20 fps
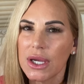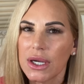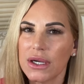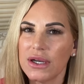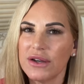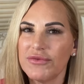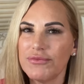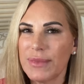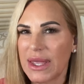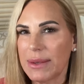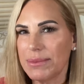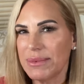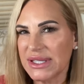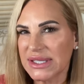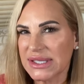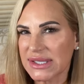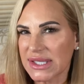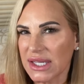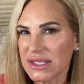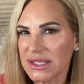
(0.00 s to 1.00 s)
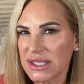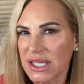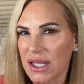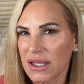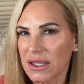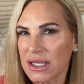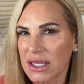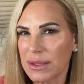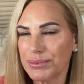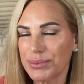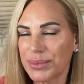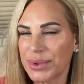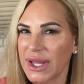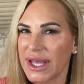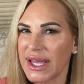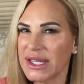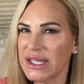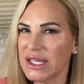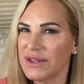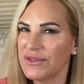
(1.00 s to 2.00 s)
of maybe Santal
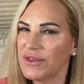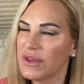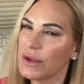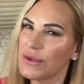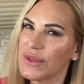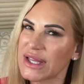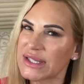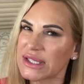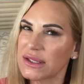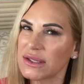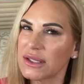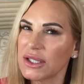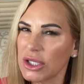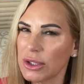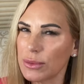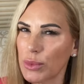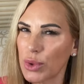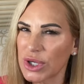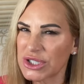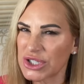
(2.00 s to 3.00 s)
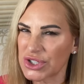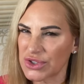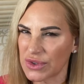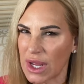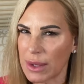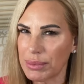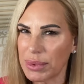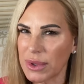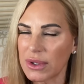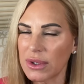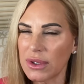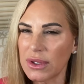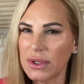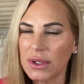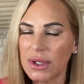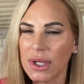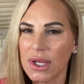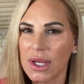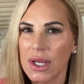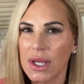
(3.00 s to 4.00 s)
Complet, even though that's a little more
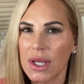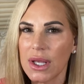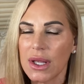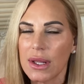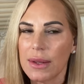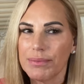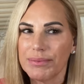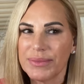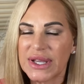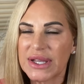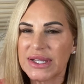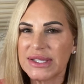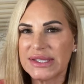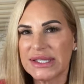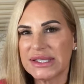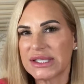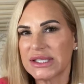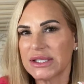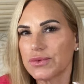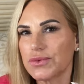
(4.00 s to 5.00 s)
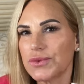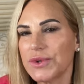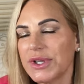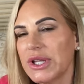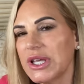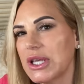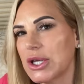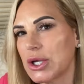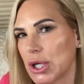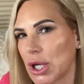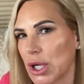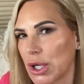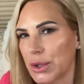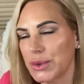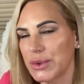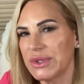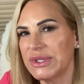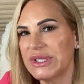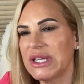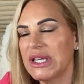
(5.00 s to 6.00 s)
tropical, because this is really
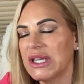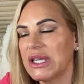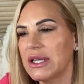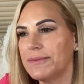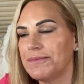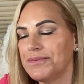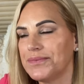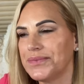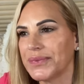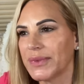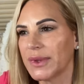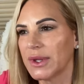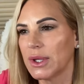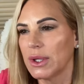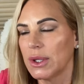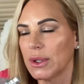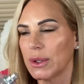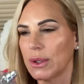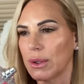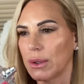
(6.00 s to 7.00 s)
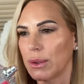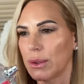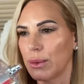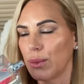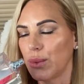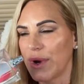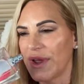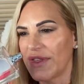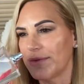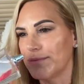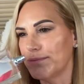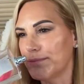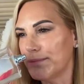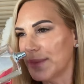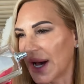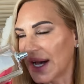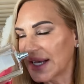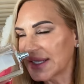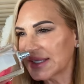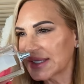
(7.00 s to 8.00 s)
cozy with
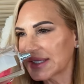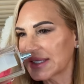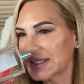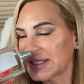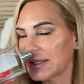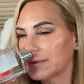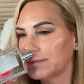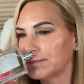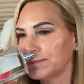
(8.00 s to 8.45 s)
musks.